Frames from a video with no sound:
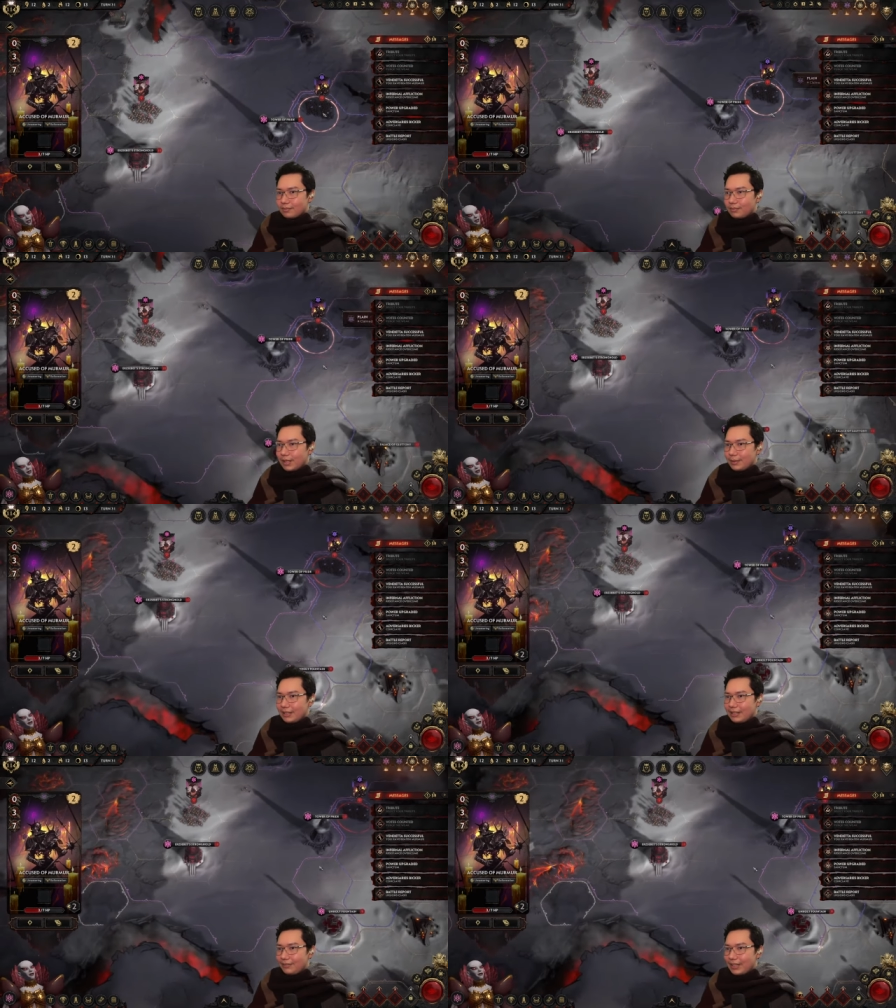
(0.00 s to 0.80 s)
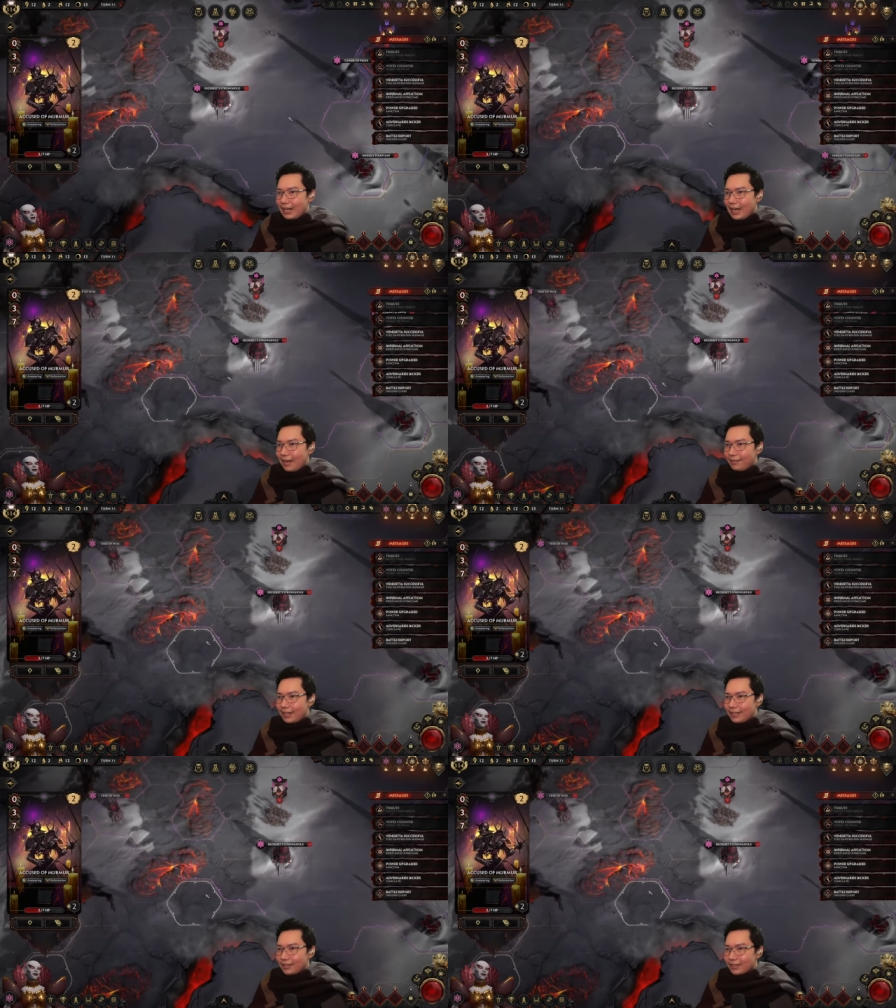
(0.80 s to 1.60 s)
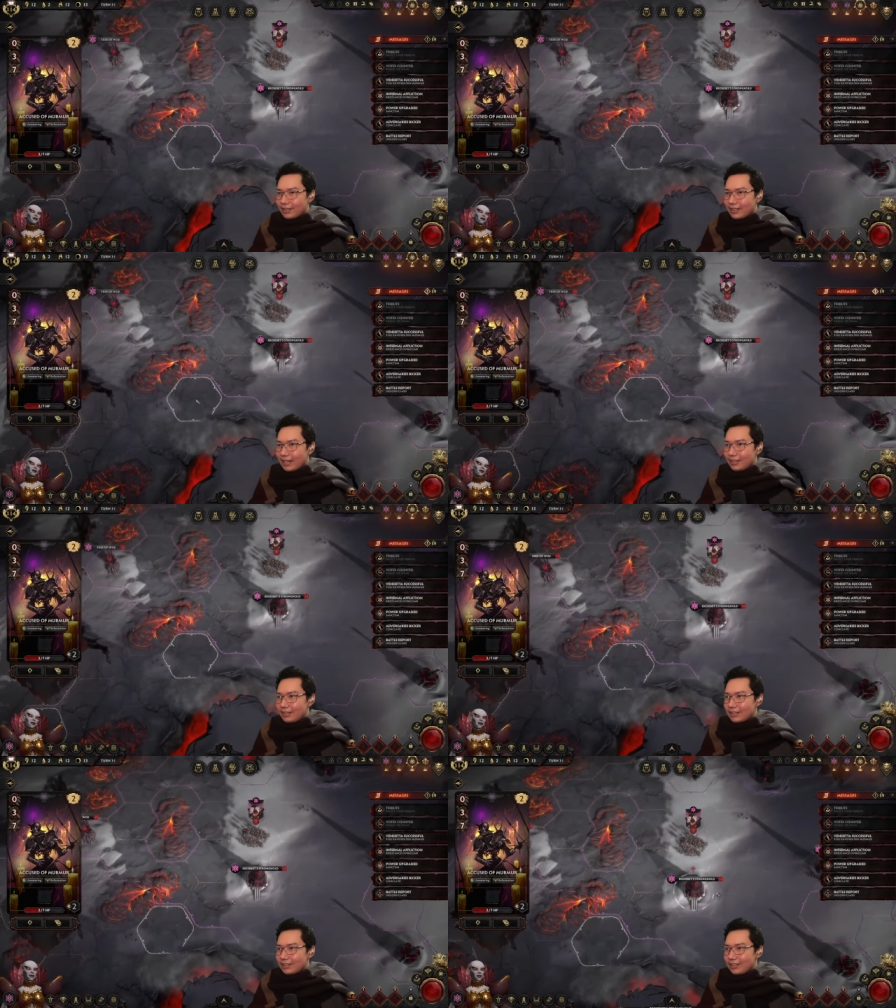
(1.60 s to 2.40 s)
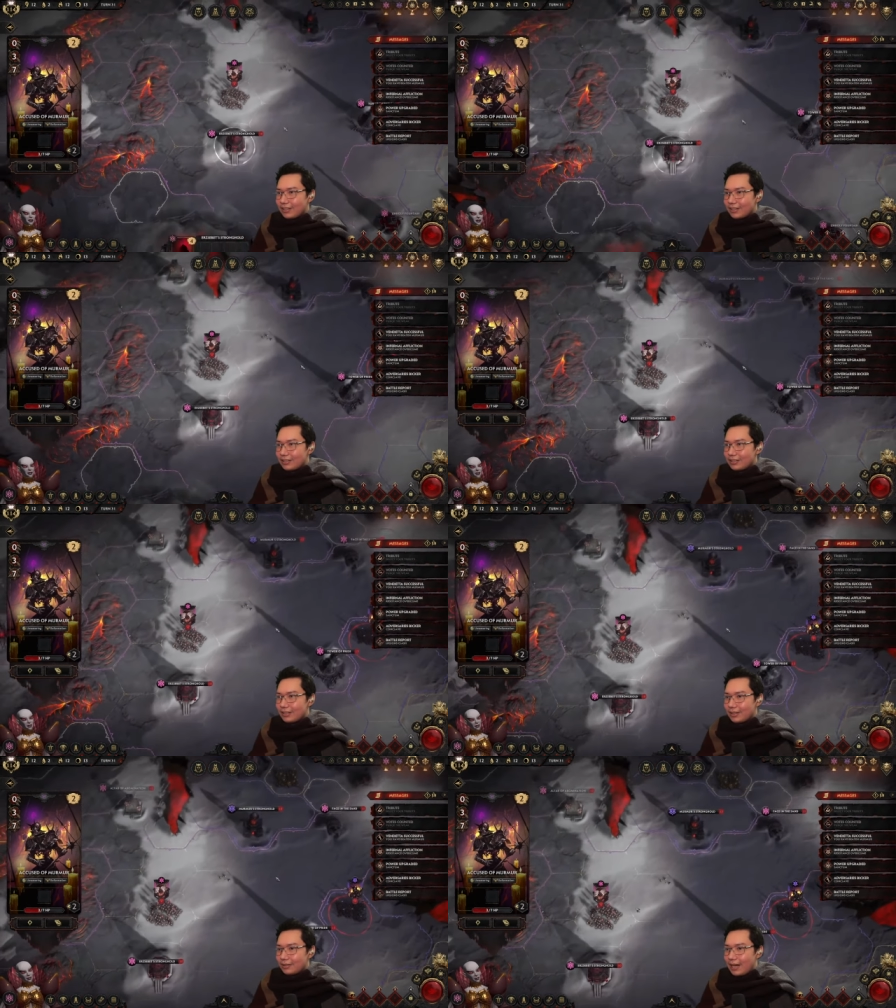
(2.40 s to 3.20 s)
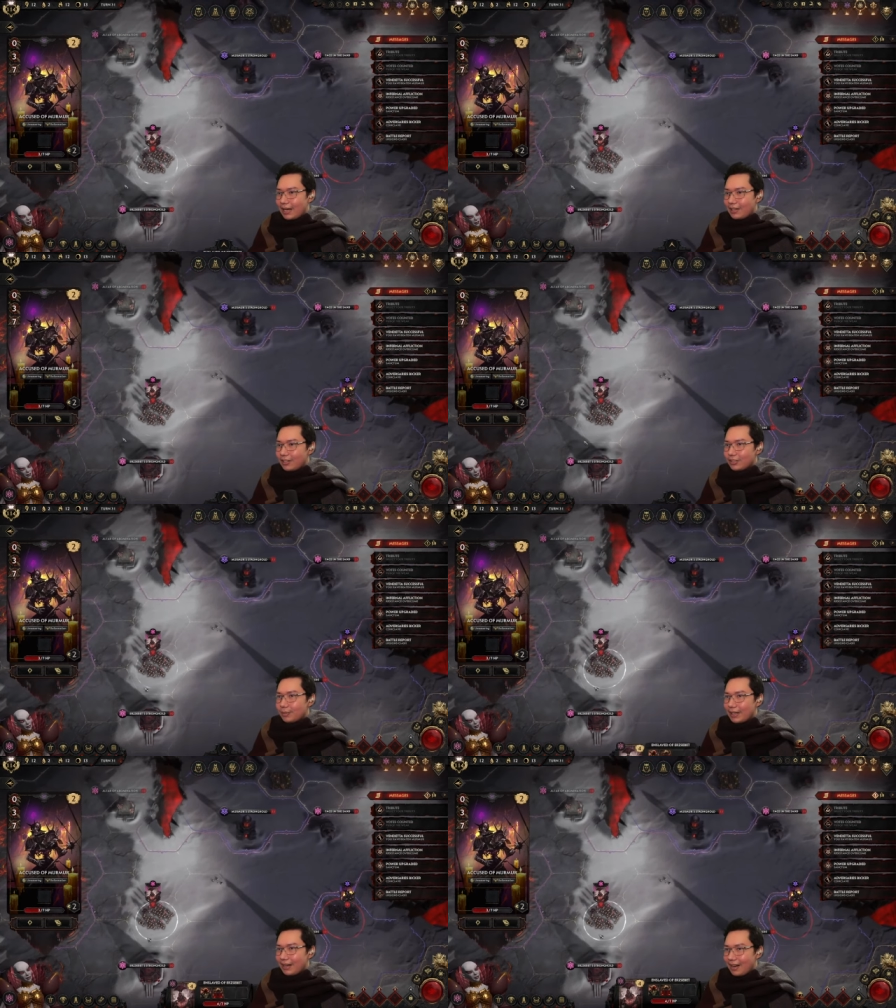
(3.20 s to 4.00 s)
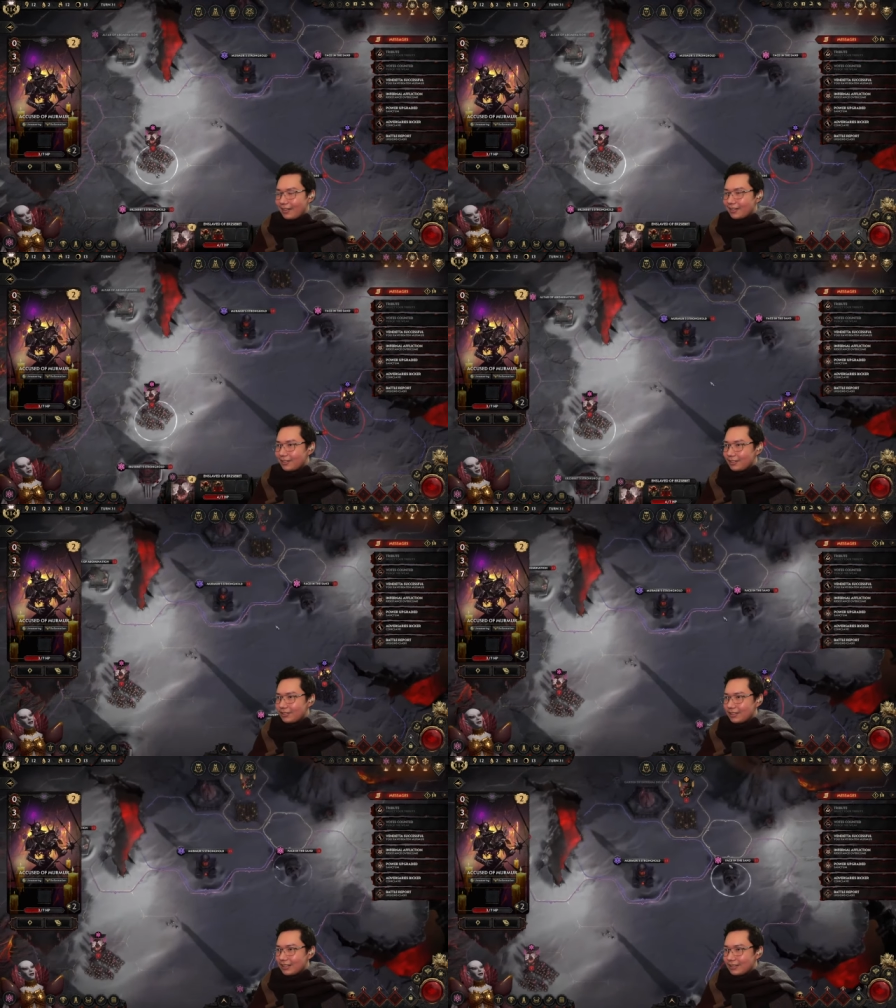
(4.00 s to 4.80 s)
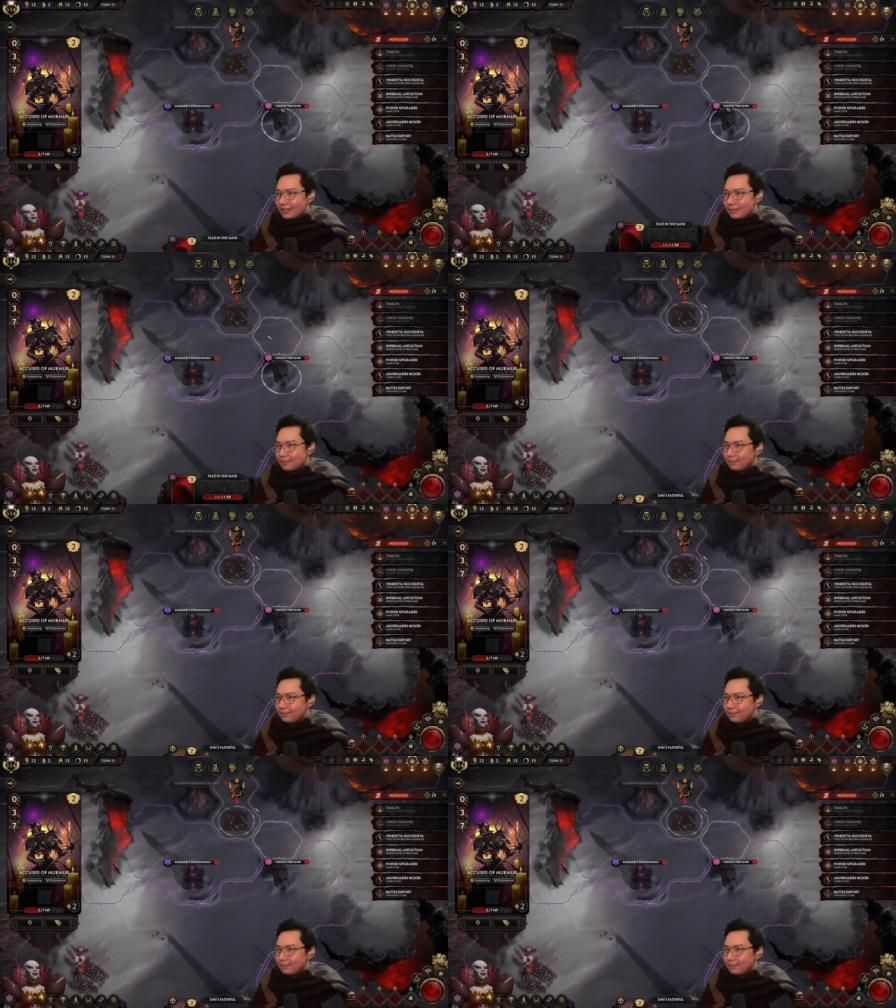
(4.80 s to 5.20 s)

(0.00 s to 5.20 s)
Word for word: Murmur didn't even have any units. That unit's gone. So I lost my other unit.